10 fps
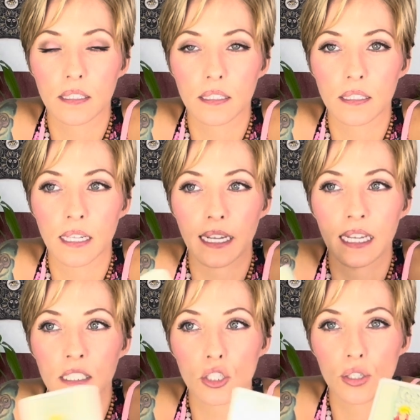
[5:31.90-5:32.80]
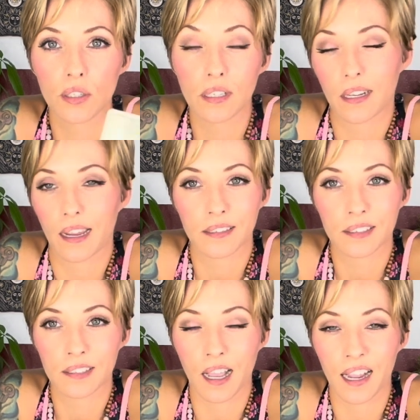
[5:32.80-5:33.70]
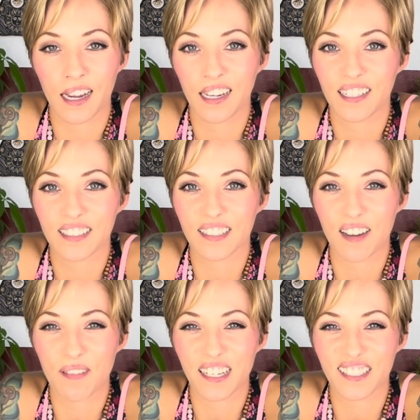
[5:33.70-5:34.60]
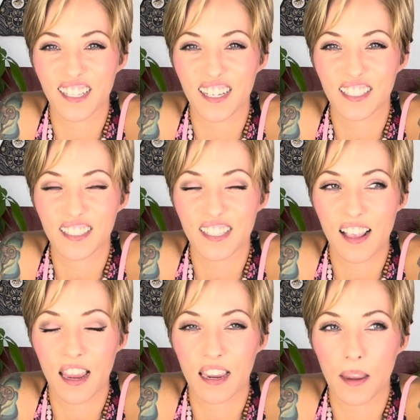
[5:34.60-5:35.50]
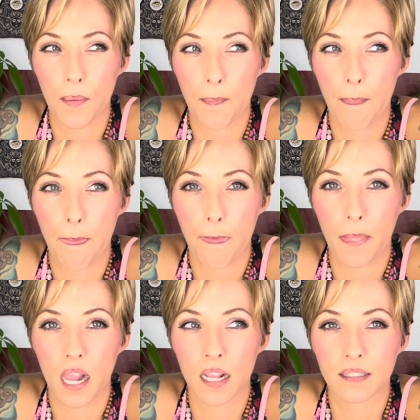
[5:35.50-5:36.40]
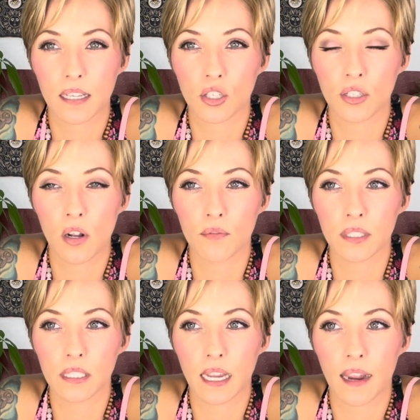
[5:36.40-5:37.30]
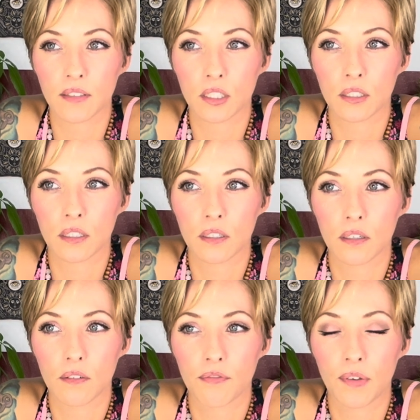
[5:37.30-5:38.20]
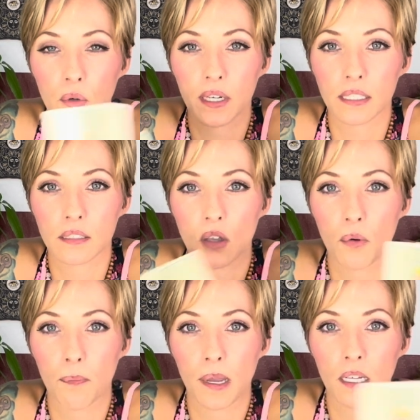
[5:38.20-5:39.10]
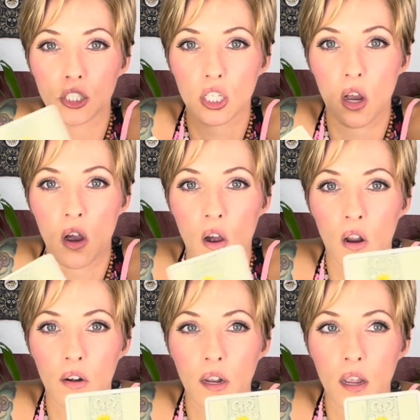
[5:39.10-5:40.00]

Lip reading: like into the next sign. Does that make sense? Like, it's like you don't really have to focus so much on